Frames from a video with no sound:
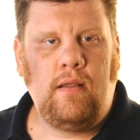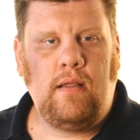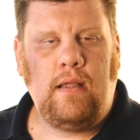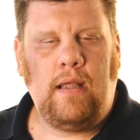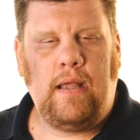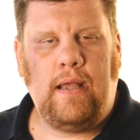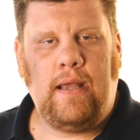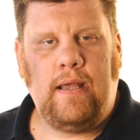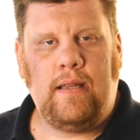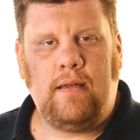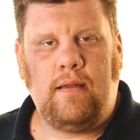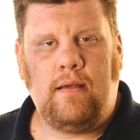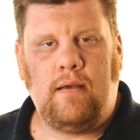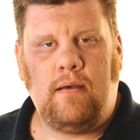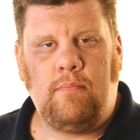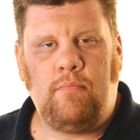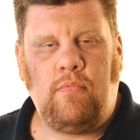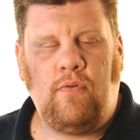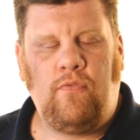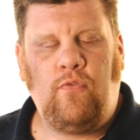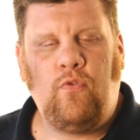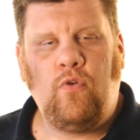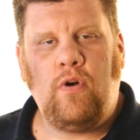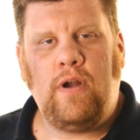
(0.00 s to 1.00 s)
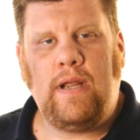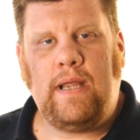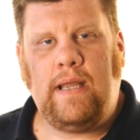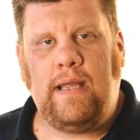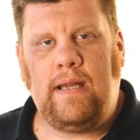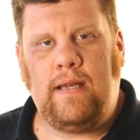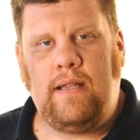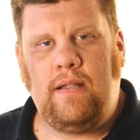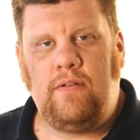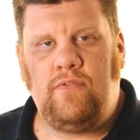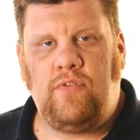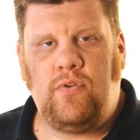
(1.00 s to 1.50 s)
And uh, before I
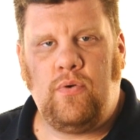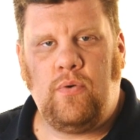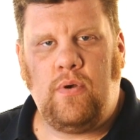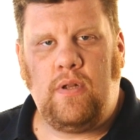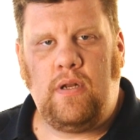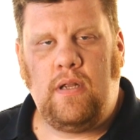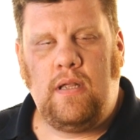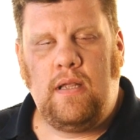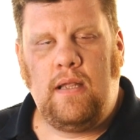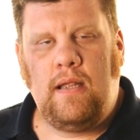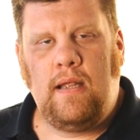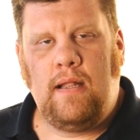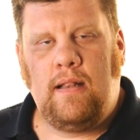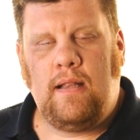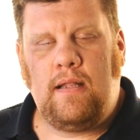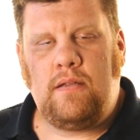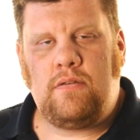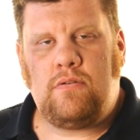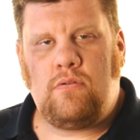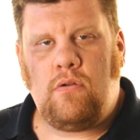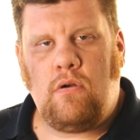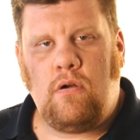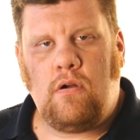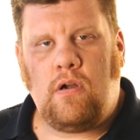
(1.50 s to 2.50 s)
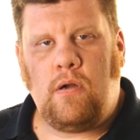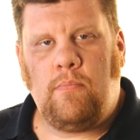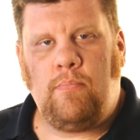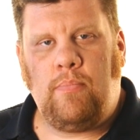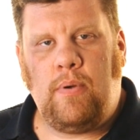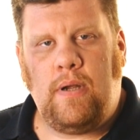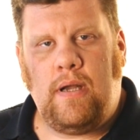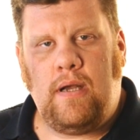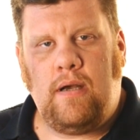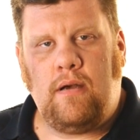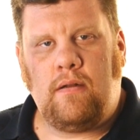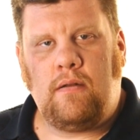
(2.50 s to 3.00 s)
get into it, let's talk
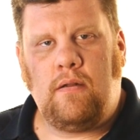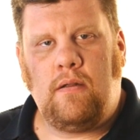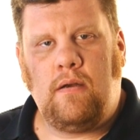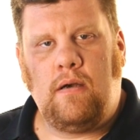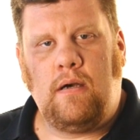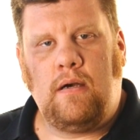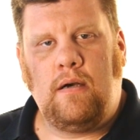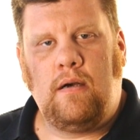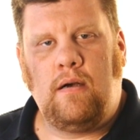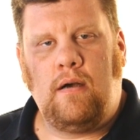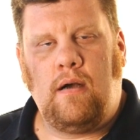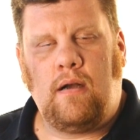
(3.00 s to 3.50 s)
about uh,